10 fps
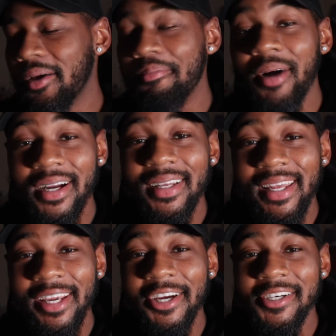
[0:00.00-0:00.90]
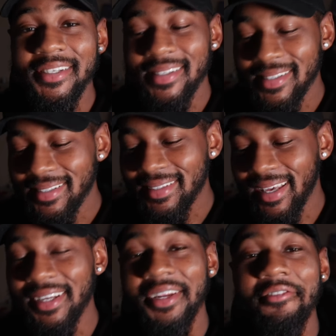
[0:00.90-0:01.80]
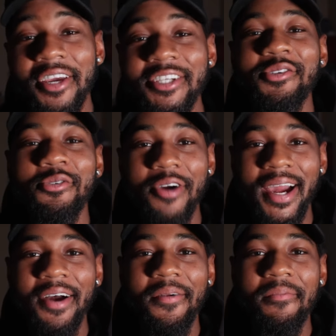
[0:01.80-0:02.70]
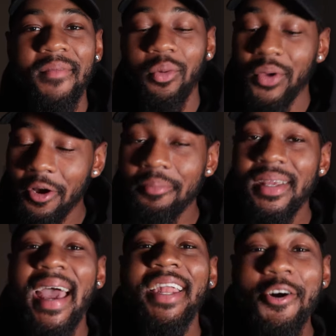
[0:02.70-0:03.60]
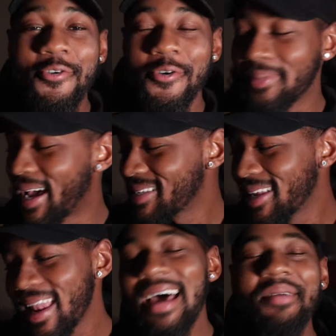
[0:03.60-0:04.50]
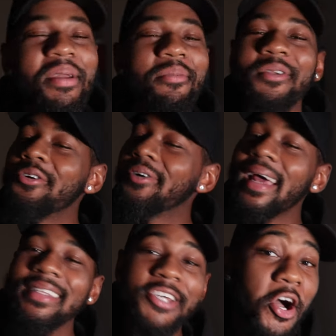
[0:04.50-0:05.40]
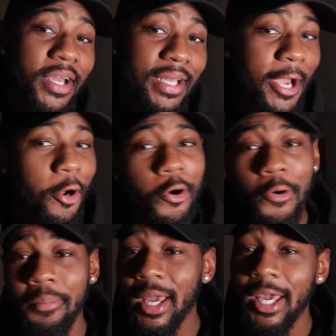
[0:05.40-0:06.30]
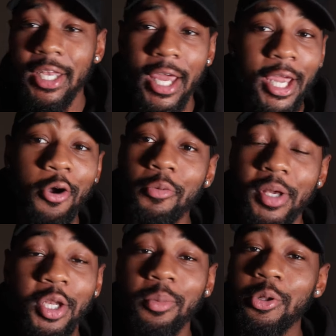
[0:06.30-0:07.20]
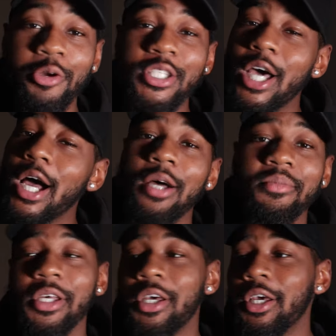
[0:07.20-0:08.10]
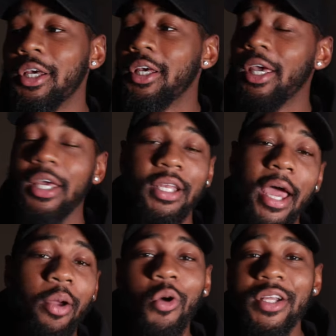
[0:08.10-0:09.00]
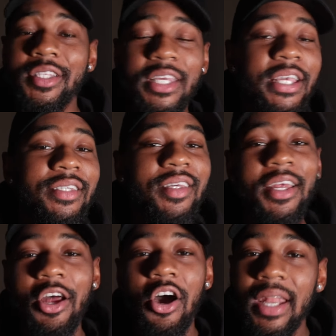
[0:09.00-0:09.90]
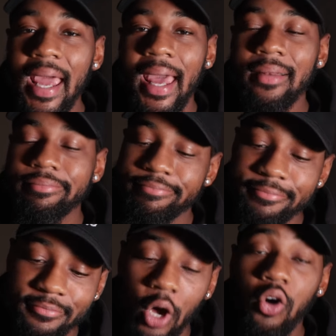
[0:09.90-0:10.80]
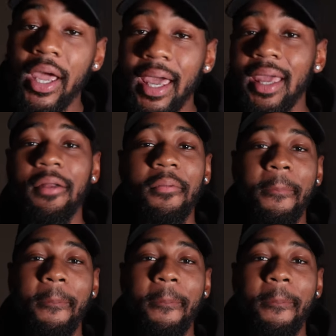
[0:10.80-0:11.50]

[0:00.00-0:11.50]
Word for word: the Buccaneers in the divisional round. And we're going to be at home. Now, it's a lot of people doing that, talking like, oh, man, they ain't going to beat them 3 times in, like, 1 season and all that. Okay.